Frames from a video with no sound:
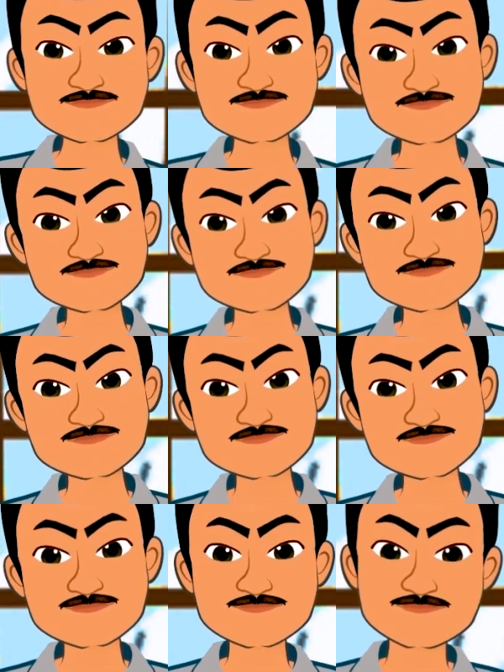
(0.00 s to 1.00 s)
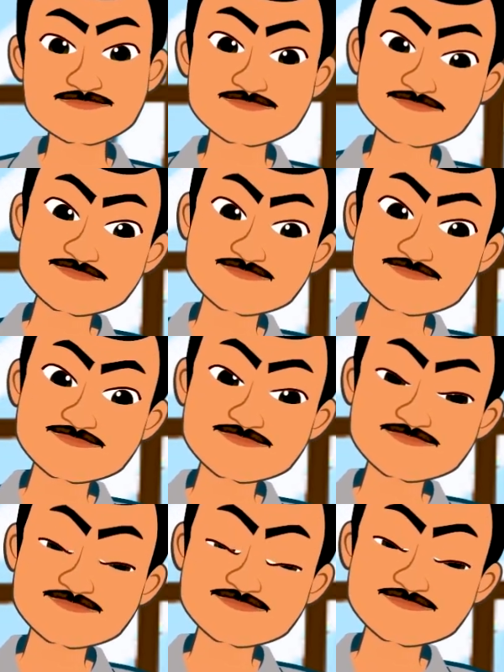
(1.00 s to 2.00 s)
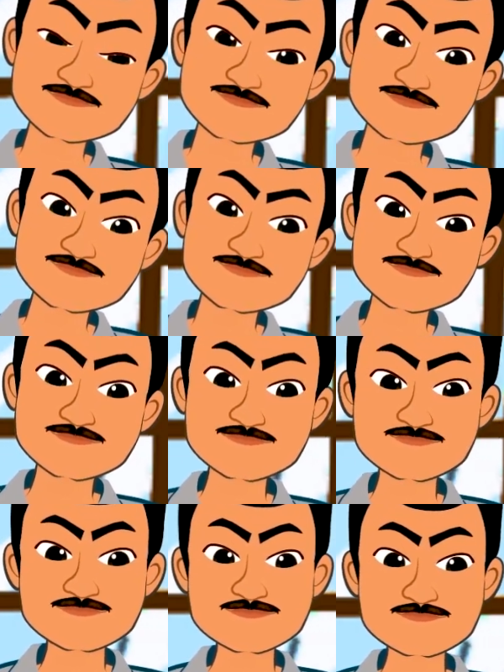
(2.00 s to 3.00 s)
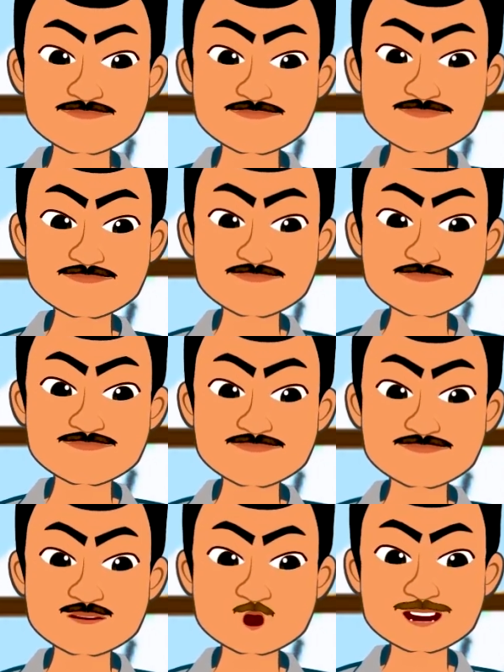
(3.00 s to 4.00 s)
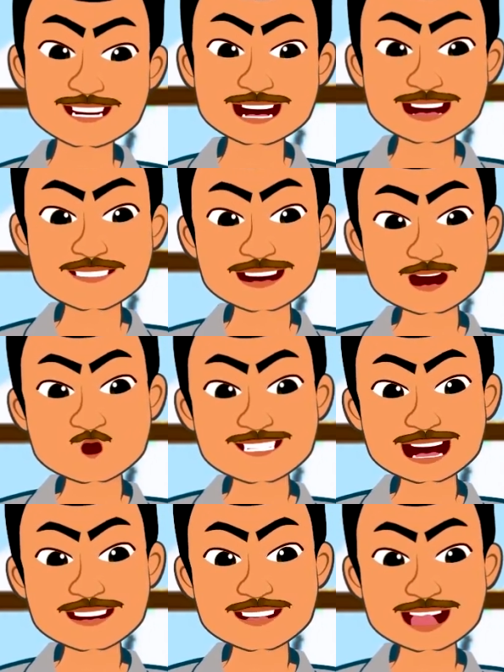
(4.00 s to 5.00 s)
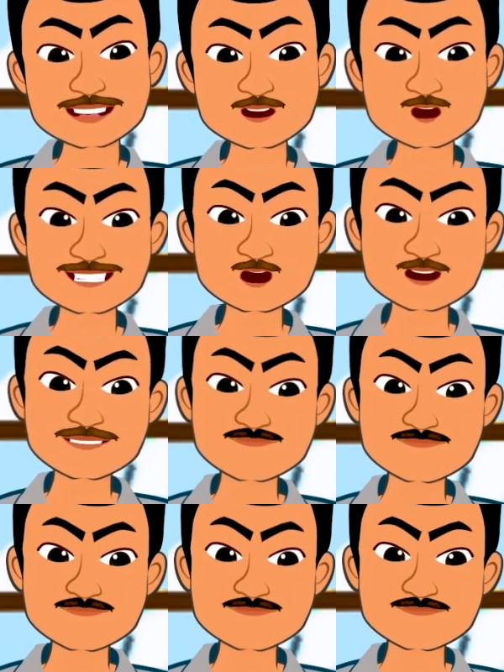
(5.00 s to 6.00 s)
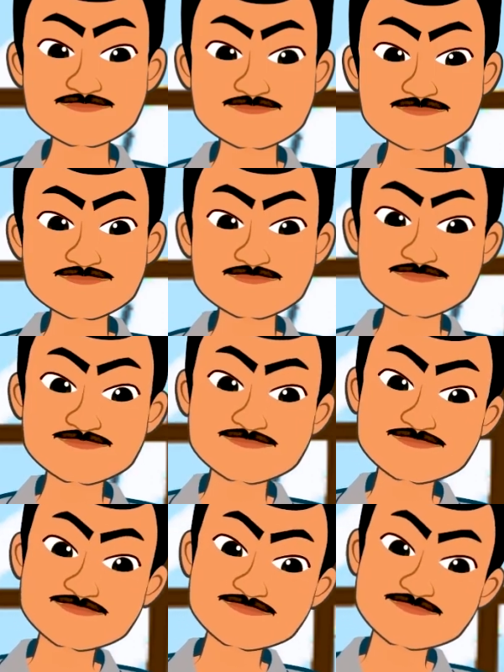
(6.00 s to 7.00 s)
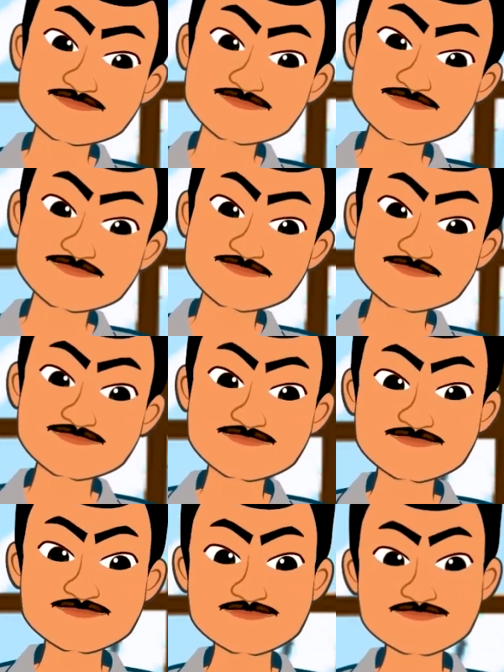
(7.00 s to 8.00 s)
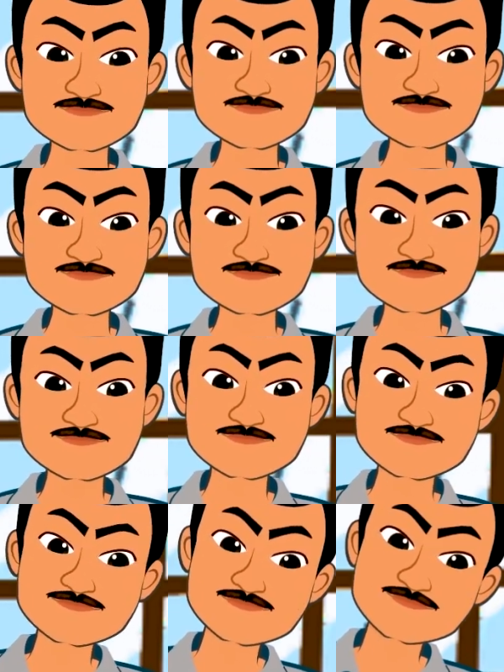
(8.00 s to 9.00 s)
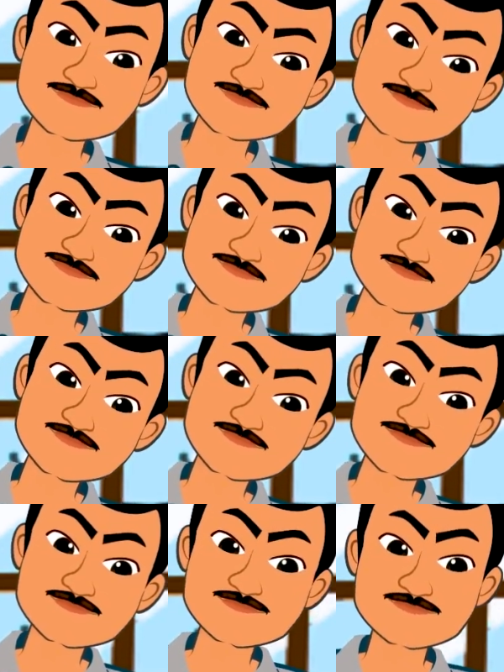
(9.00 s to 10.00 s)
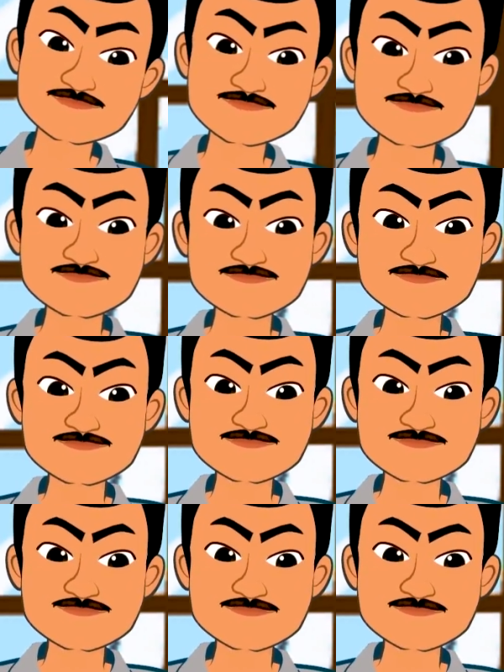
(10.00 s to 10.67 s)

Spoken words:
The man hit him hard across the face, and I heard him say, "Where's the money you stole today, boy?" Billy turned out his empty pockets, and the man dragged him inside by the collar.